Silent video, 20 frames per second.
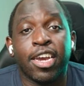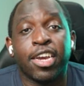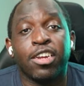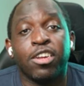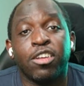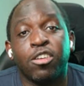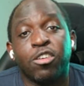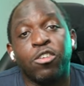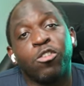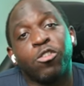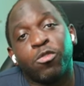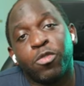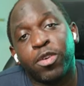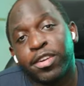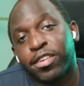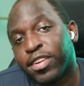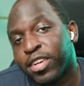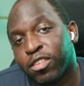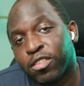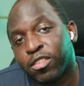can you use
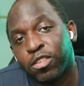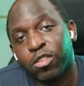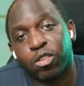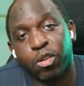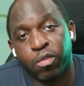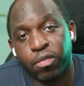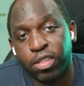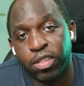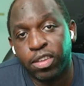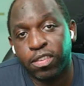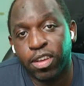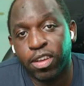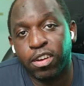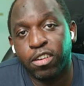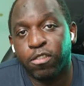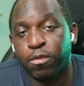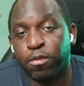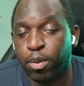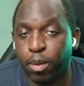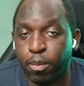regex to solve this
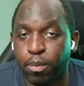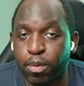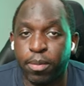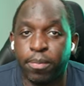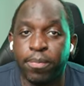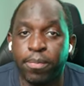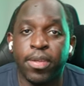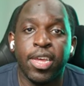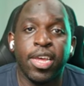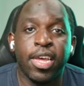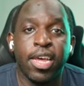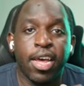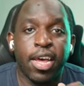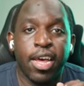kind of problem?